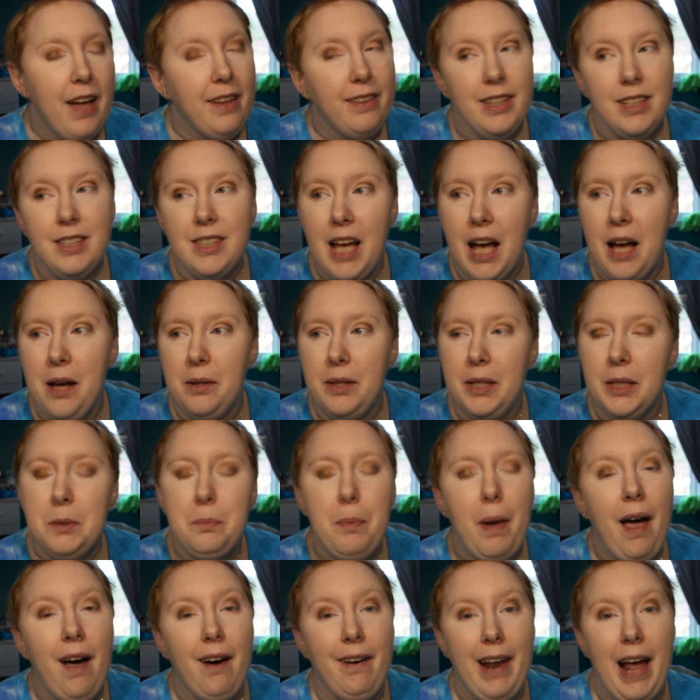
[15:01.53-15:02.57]
this
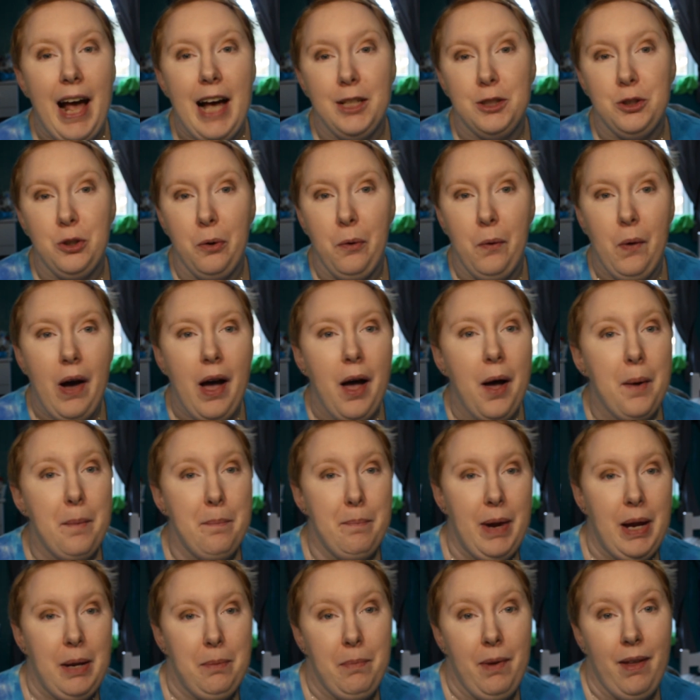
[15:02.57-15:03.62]
palette also
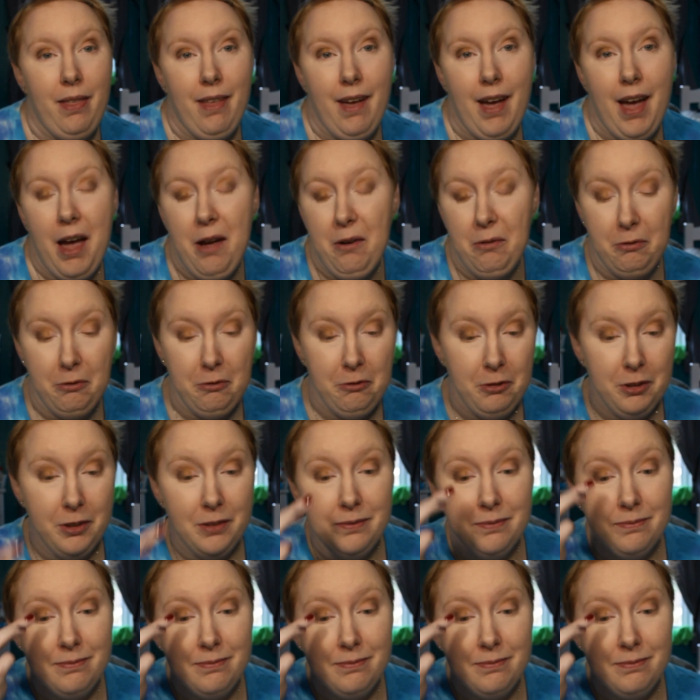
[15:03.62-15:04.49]
made me laugh